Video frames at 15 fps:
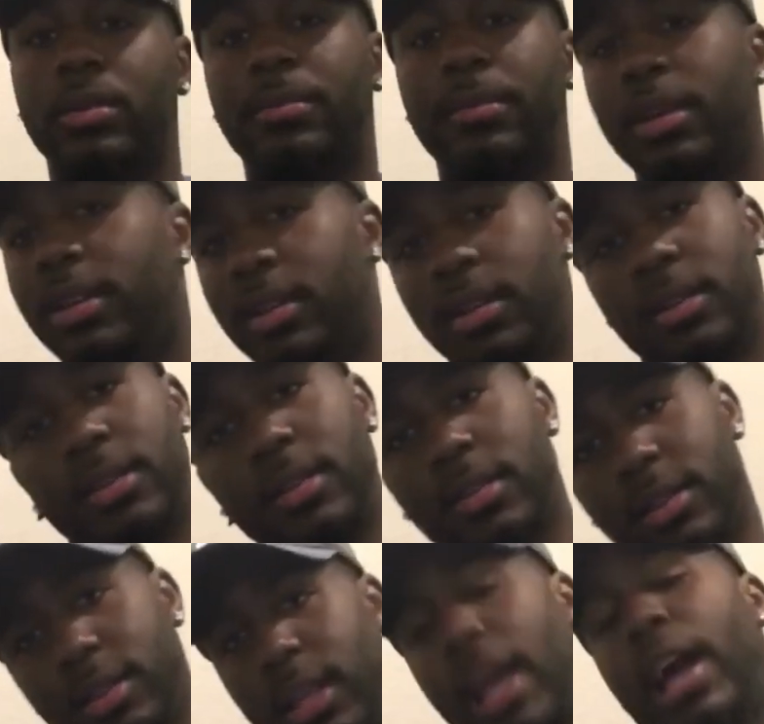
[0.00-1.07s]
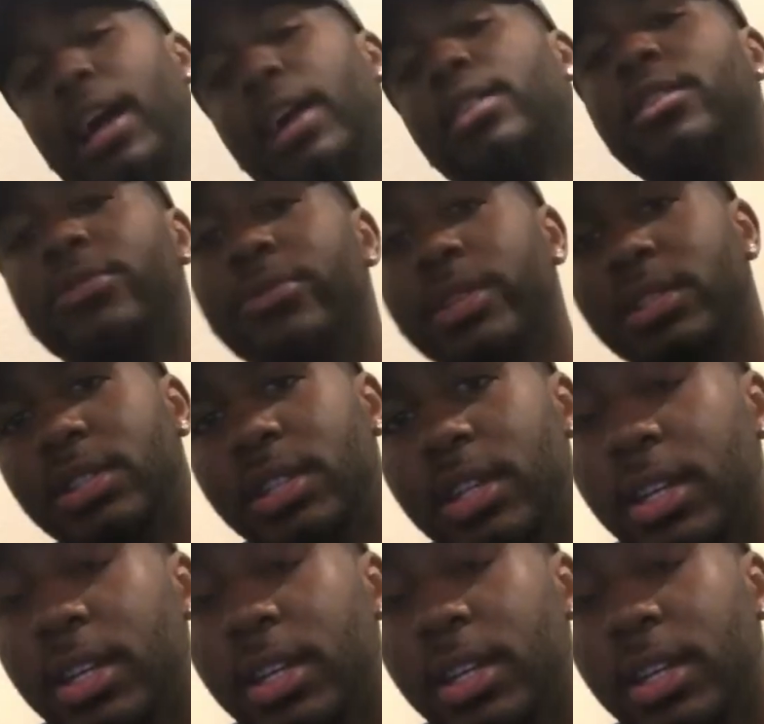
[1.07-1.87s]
But I couldn't reach it.